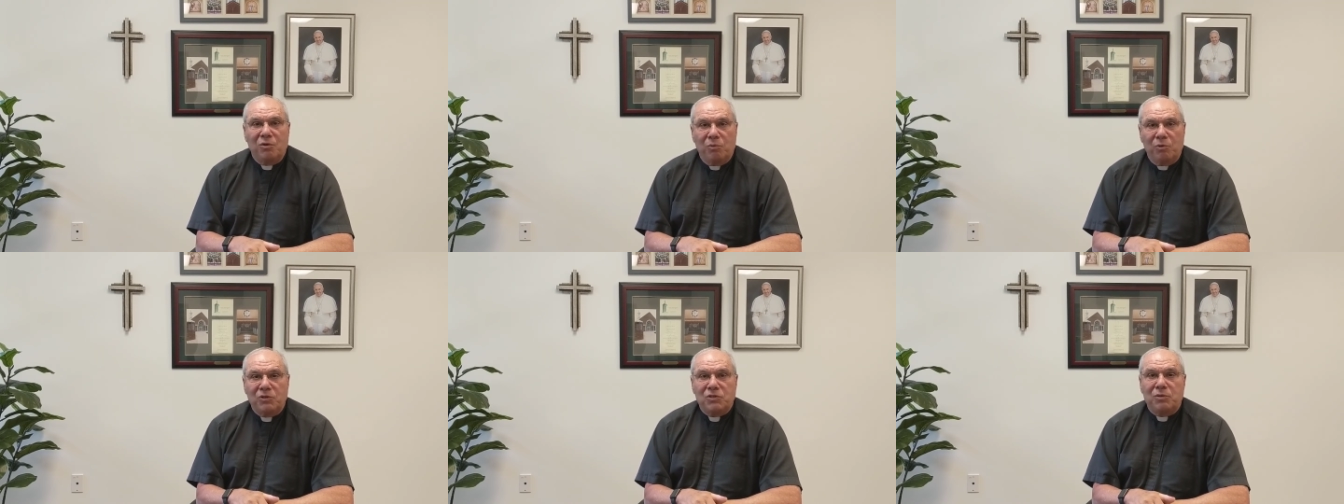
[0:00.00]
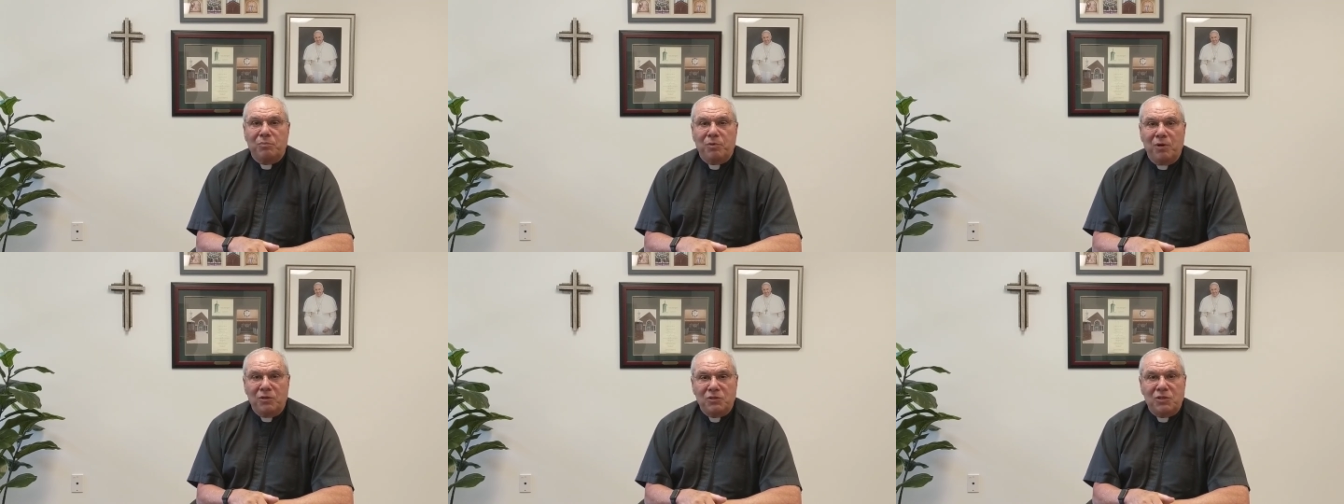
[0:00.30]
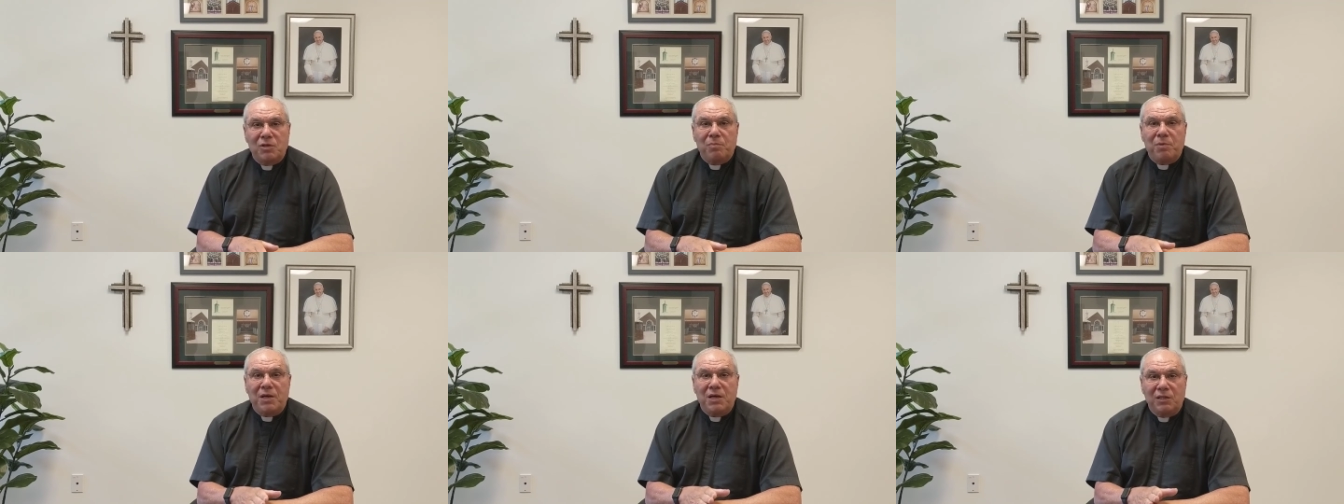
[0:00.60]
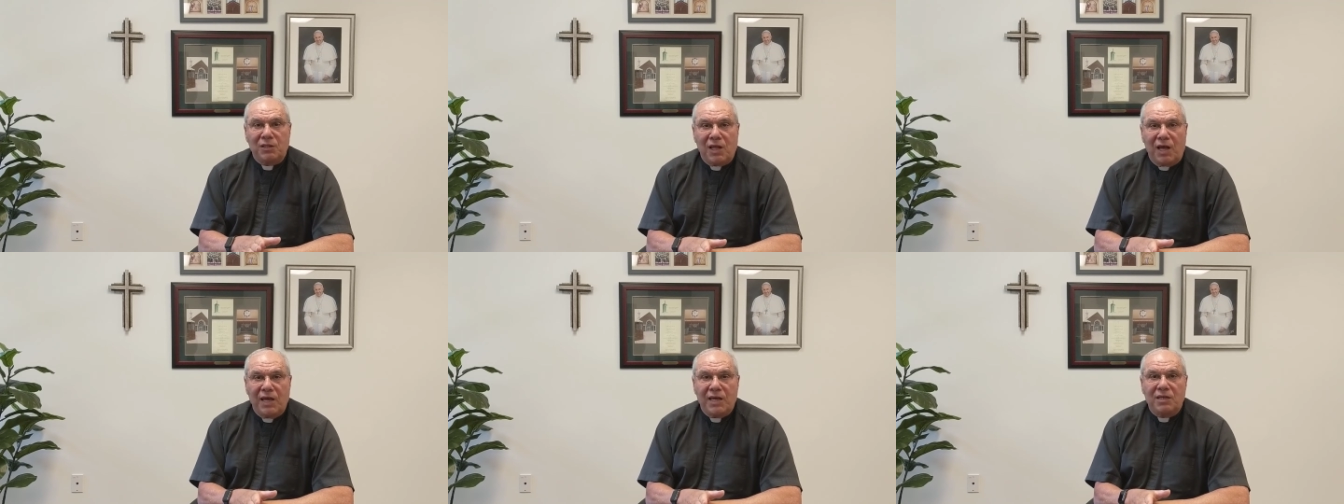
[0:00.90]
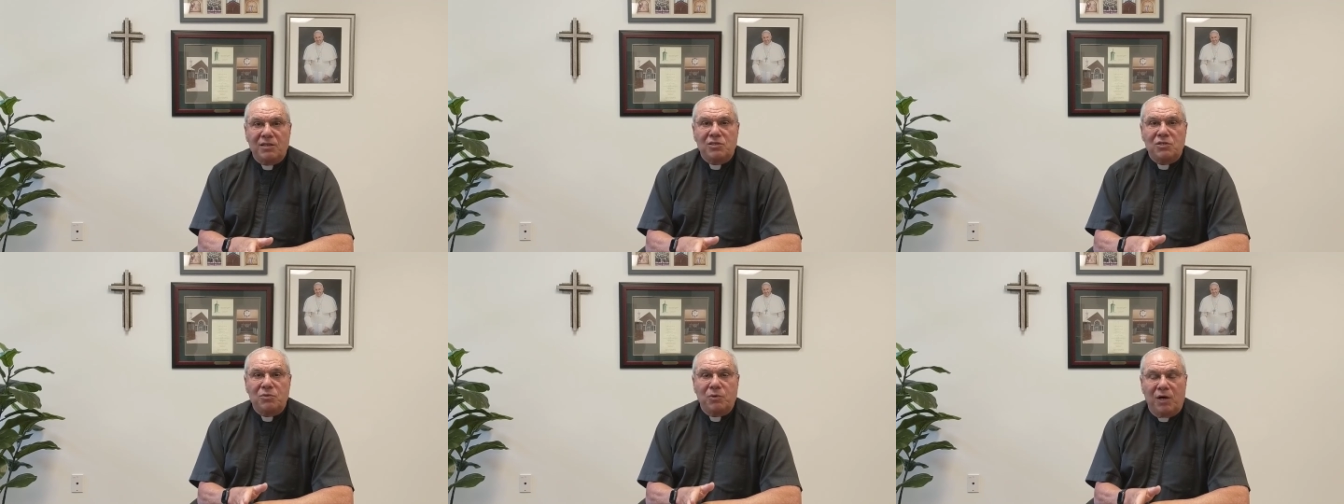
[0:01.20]
We're supposed to be a
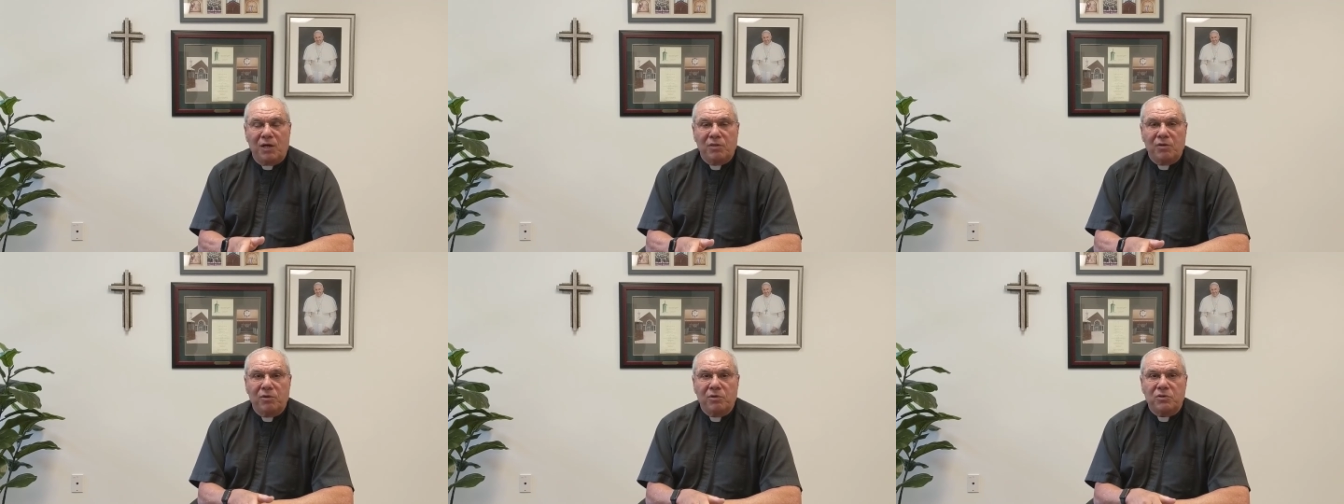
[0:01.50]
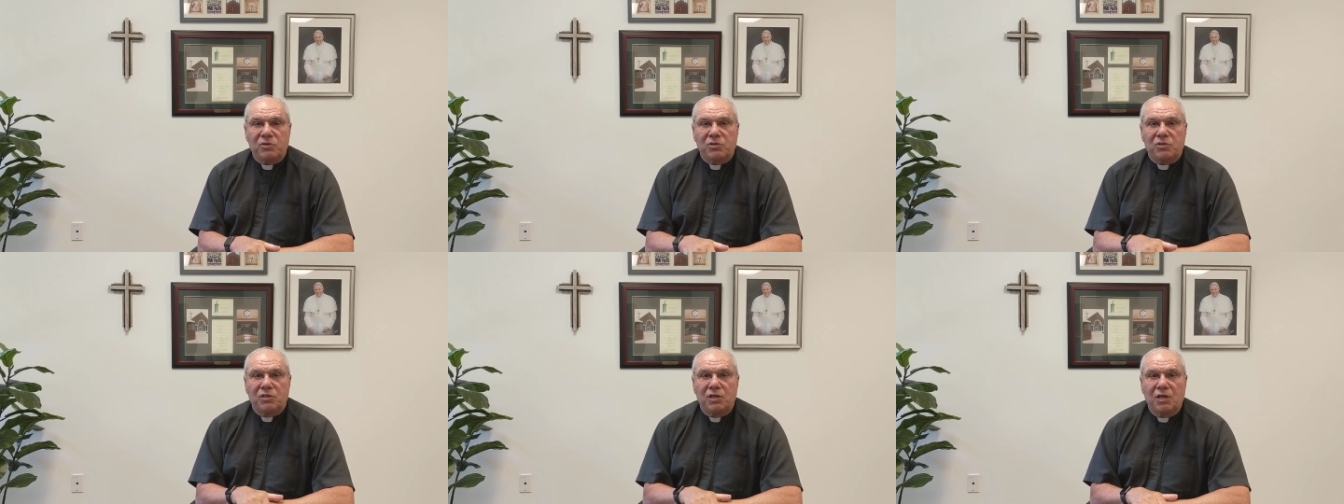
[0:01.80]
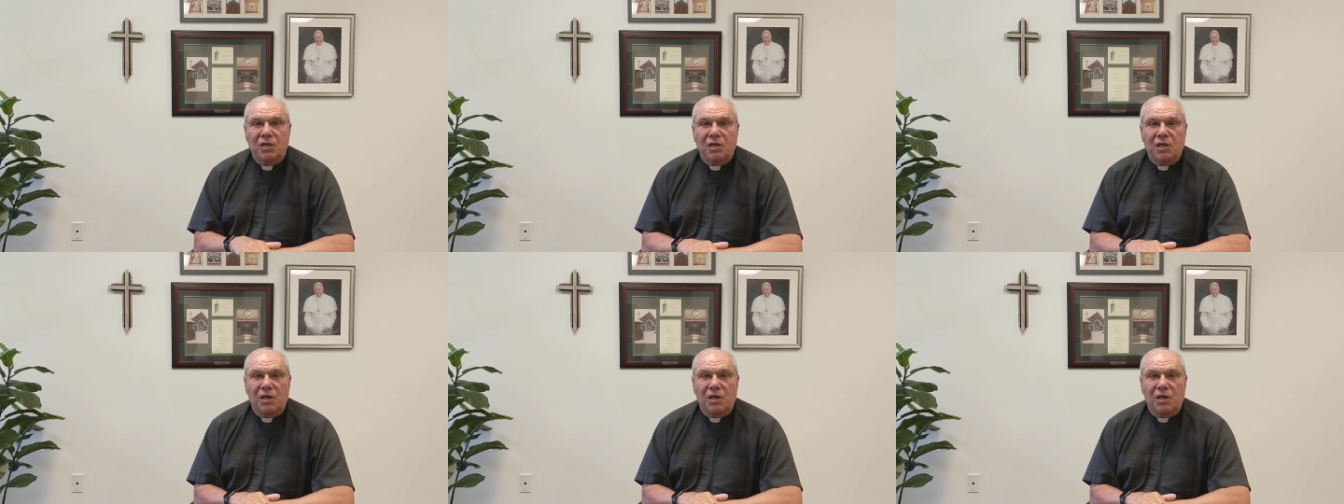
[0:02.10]
light to others.